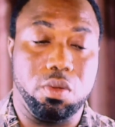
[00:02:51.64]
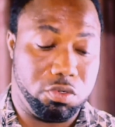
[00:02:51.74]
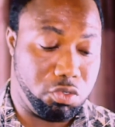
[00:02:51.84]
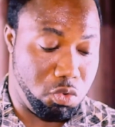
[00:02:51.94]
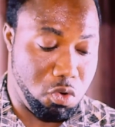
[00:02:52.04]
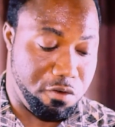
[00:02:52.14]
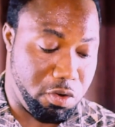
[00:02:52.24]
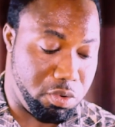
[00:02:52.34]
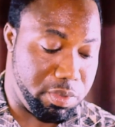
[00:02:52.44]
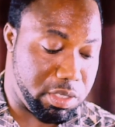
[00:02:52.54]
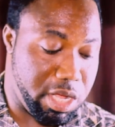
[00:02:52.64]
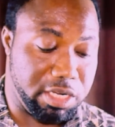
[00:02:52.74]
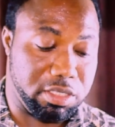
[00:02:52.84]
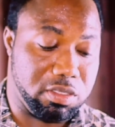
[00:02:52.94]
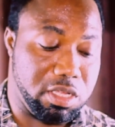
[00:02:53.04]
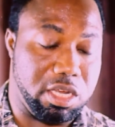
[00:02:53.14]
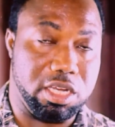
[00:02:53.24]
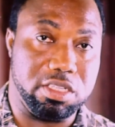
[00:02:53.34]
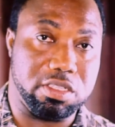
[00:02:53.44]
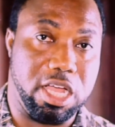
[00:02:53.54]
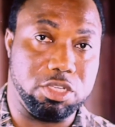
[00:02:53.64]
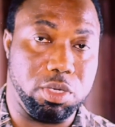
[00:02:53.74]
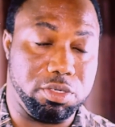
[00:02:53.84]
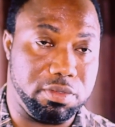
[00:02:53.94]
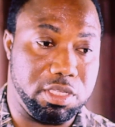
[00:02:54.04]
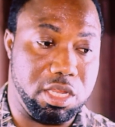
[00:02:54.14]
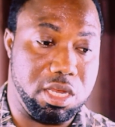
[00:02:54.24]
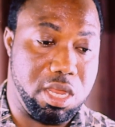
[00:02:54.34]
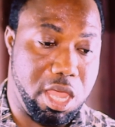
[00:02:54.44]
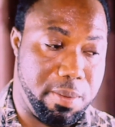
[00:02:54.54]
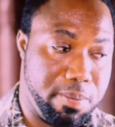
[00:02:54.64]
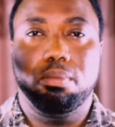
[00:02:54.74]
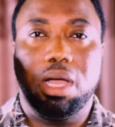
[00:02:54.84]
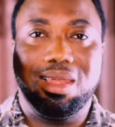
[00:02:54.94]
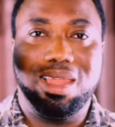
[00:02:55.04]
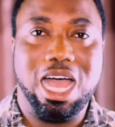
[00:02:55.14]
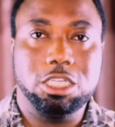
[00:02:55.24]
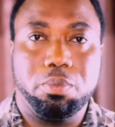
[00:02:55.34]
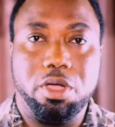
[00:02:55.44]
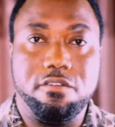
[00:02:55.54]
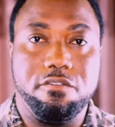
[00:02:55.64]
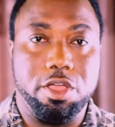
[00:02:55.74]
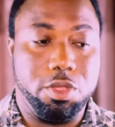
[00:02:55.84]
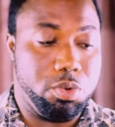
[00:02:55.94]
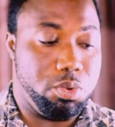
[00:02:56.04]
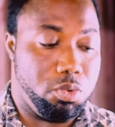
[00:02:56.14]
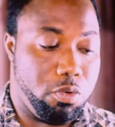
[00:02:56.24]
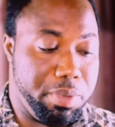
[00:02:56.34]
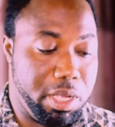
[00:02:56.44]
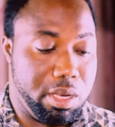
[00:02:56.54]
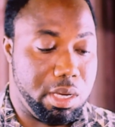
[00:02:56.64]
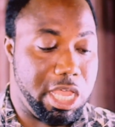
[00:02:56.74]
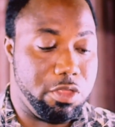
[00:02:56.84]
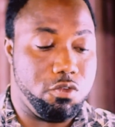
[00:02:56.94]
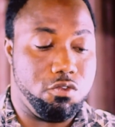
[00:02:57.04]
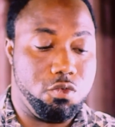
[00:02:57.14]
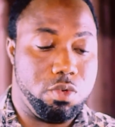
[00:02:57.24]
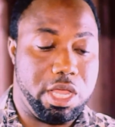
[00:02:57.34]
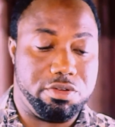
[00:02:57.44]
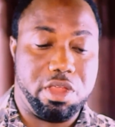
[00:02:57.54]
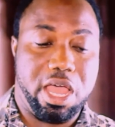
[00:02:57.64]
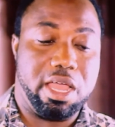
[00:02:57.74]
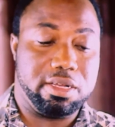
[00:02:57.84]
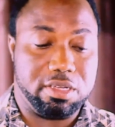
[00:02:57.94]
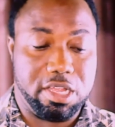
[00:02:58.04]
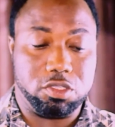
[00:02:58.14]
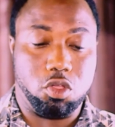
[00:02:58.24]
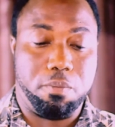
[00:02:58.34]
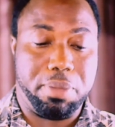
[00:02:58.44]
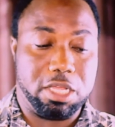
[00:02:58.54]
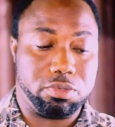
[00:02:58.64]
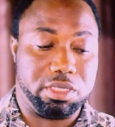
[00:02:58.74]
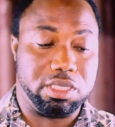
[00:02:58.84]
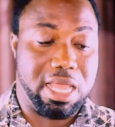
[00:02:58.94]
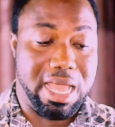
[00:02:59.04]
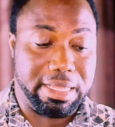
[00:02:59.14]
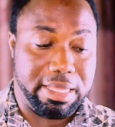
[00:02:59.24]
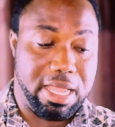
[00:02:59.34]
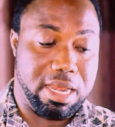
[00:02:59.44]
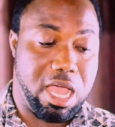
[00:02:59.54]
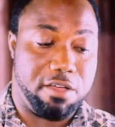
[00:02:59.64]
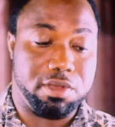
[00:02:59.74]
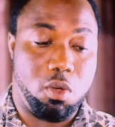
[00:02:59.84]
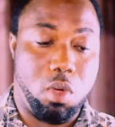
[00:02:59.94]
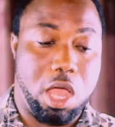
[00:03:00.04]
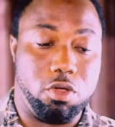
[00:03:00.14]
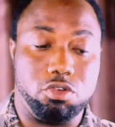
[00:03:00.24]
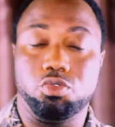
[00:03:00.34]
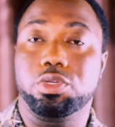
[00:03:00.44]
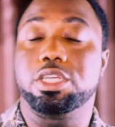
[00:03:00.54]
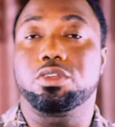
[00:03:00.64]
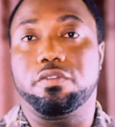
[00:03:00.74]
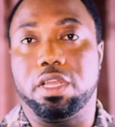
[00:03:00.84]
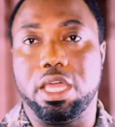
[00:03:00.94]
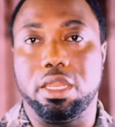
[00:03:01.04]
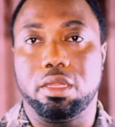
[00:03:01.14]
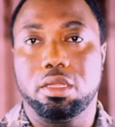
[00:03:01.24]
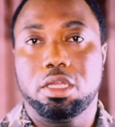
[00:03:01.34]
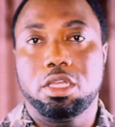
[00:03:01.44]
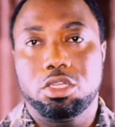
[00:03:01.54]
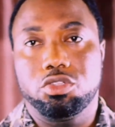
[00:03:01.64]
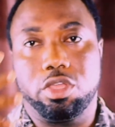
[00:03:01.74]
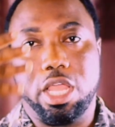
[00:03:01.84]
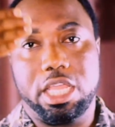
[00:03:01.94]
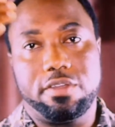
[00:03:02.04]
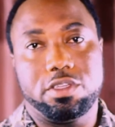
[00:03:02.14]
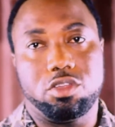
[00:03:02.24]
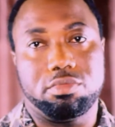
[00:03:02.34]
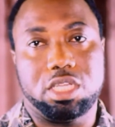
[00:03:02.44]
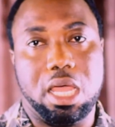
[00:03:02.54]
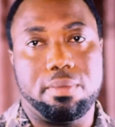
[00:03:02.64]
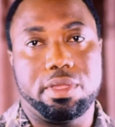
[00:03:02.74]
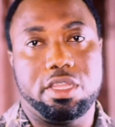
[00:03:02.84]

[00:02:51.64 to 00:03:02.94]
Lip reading: So go for group discussions and then discuss what you studied there. My last point for you will be that you do a trial test or past question again after 1 or 2 days of learning. So you can give it some time.